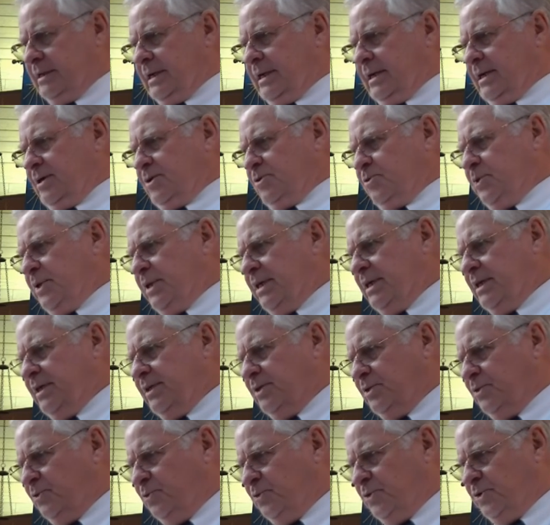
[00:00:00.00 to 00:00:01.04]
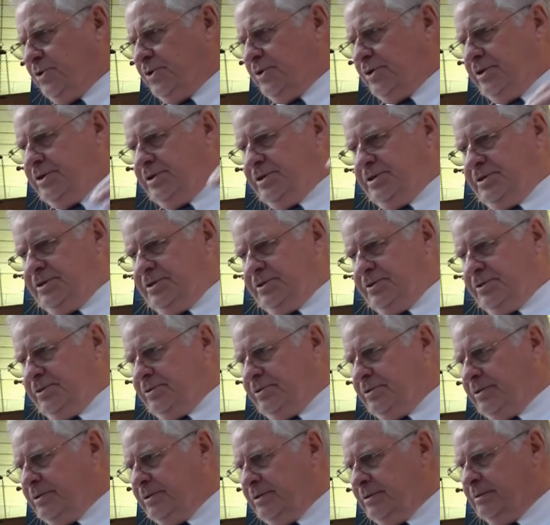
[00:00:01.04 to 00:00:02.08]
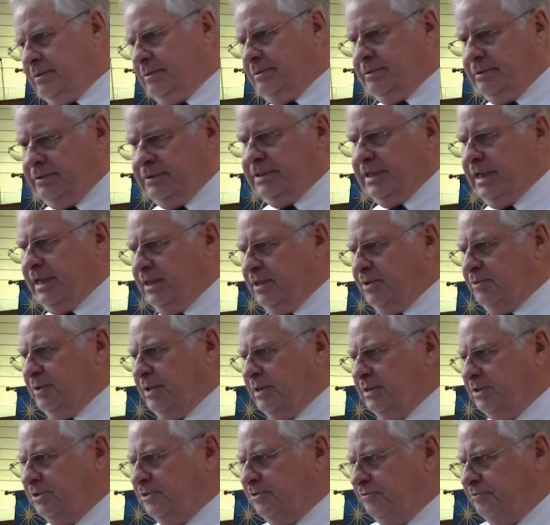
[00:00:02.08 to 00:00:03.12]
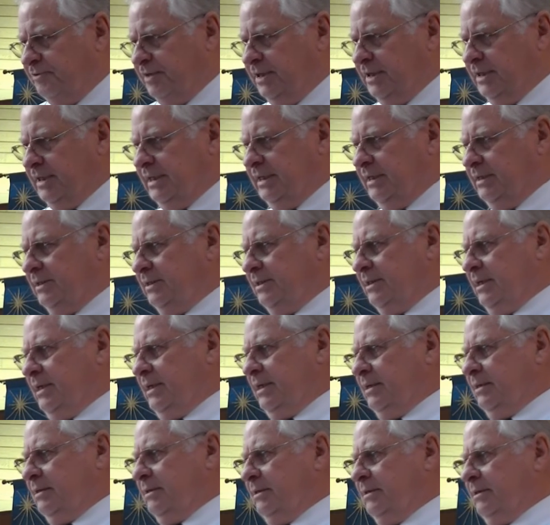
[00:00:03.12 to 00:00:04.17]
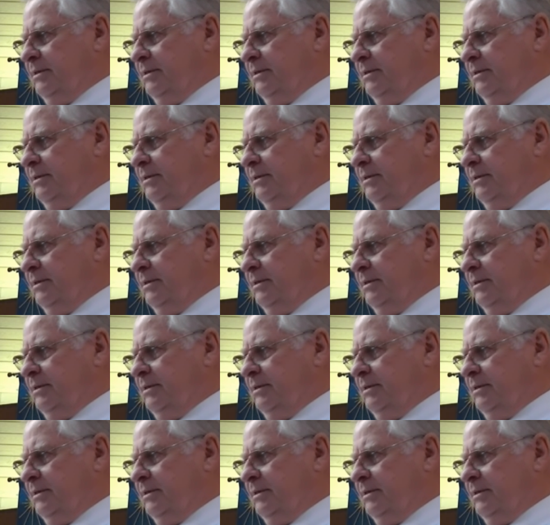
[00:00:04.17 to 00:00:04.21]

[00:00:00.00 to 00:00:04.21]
how do we get the word to San Lorenzo Village that